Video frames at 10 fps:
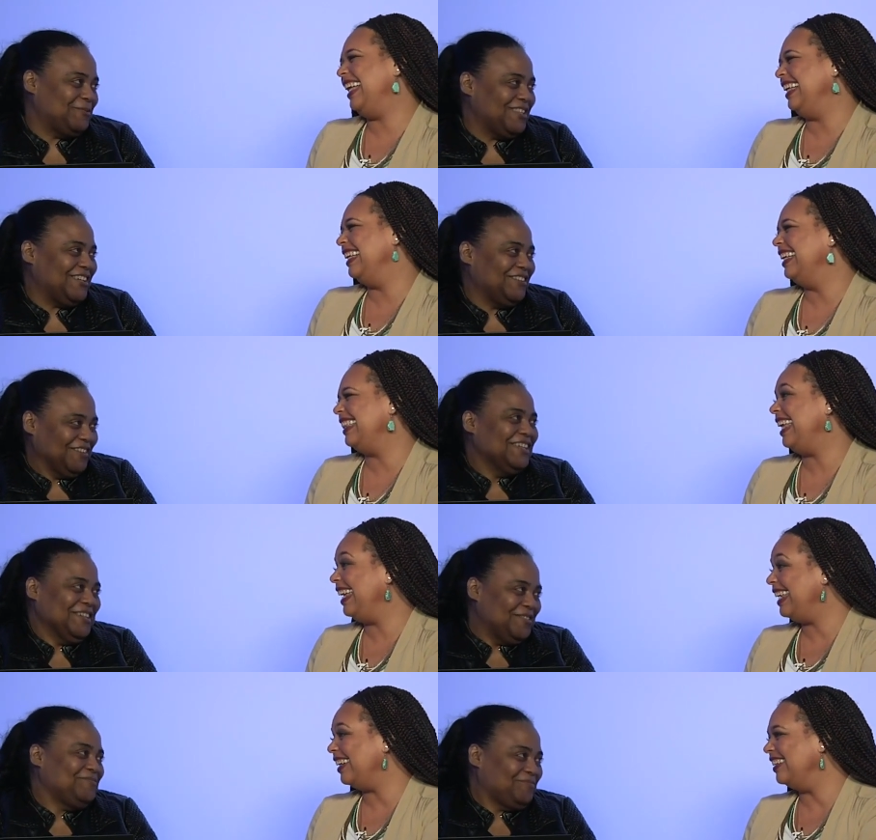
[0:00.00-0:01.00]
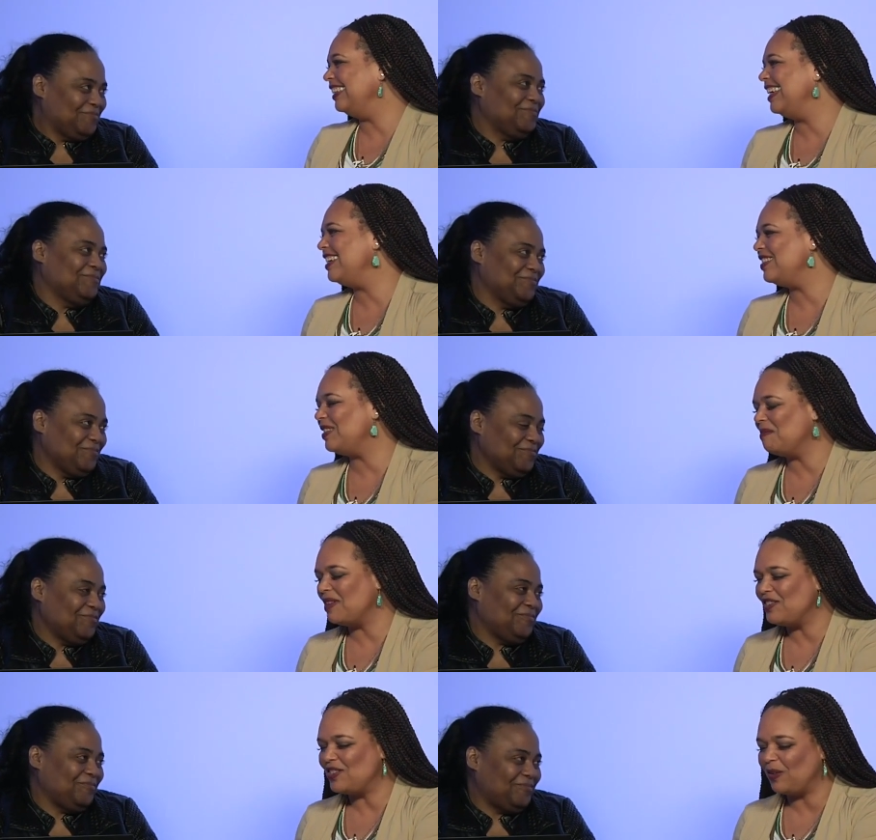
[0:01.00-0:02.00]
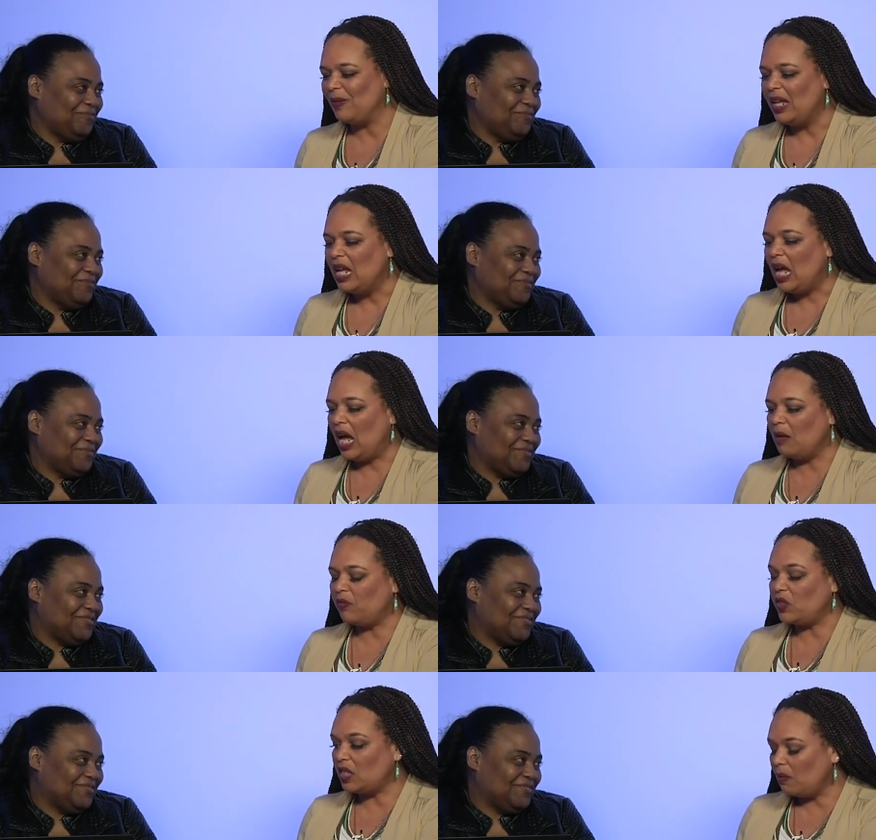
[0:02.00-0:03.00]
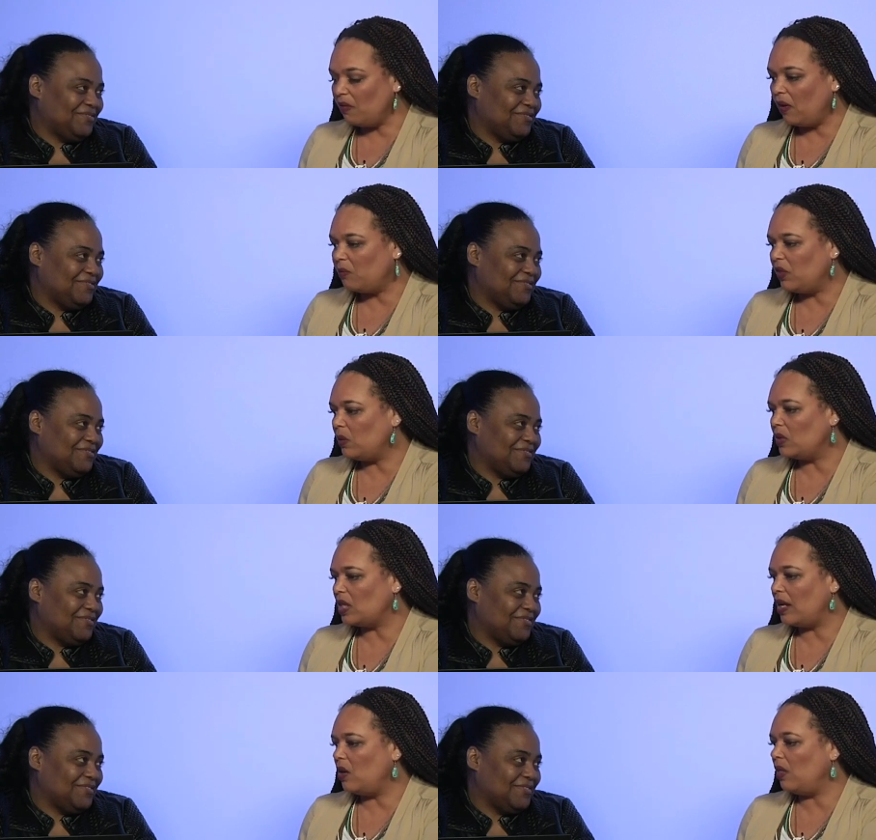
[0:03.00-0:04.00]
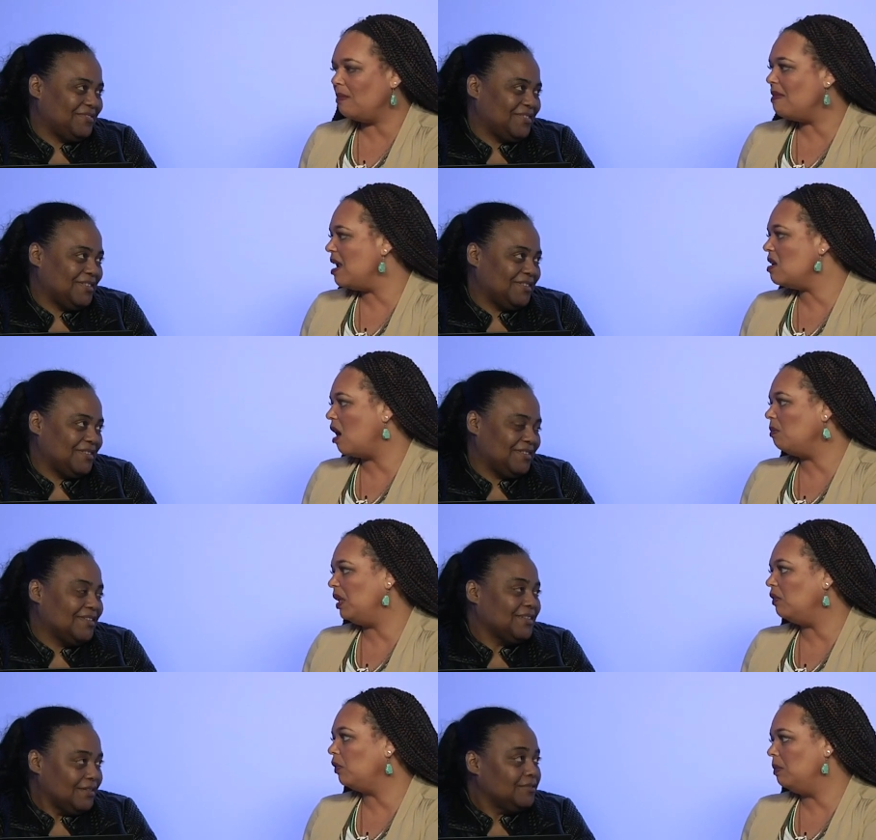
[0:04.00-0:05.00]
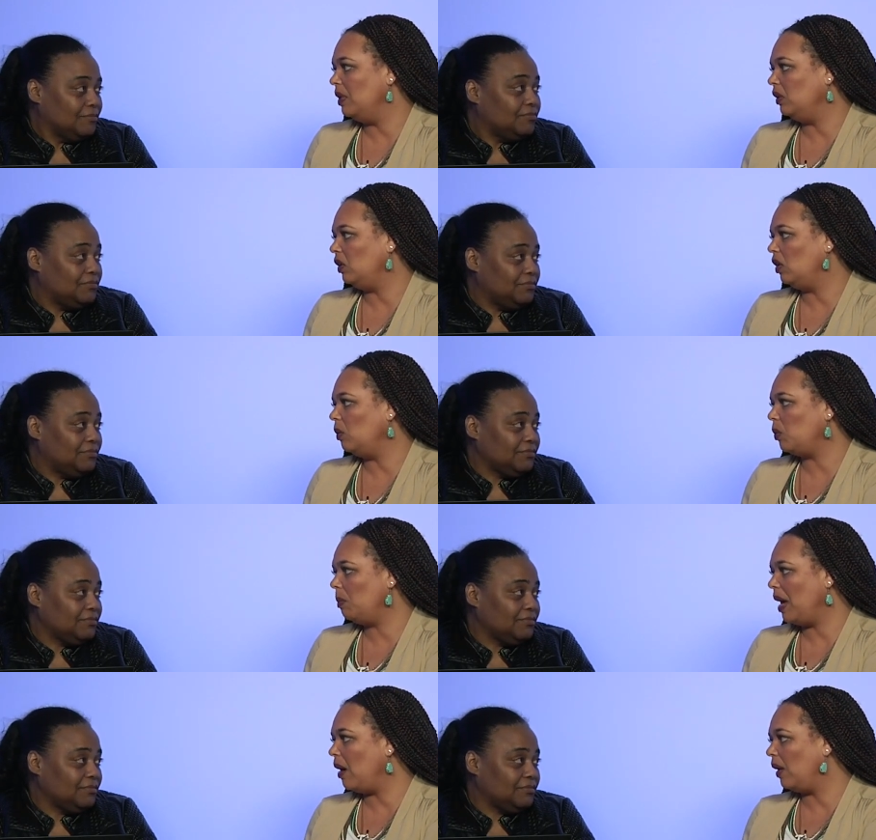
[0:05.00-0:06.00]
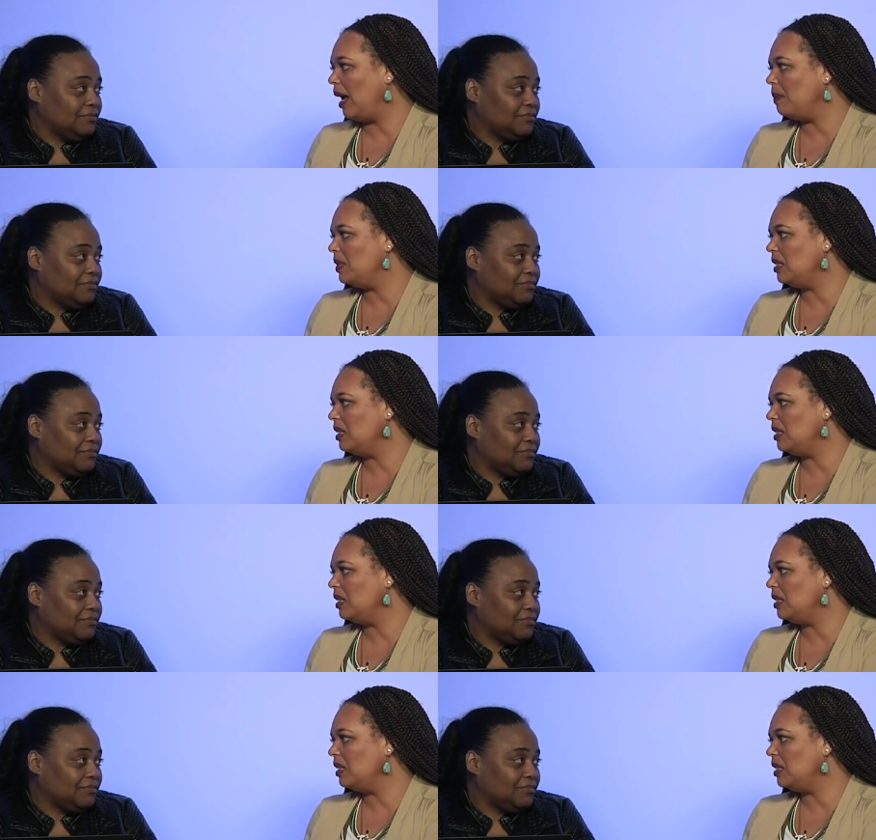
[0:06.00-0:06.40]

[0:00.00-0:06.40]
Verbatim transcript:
Speaker 1: with you. Thank you. Mm -hmm. Thank you mm-hmm. so much. So, um, for some of our viewers, I know they may not be familiar with what Power Apps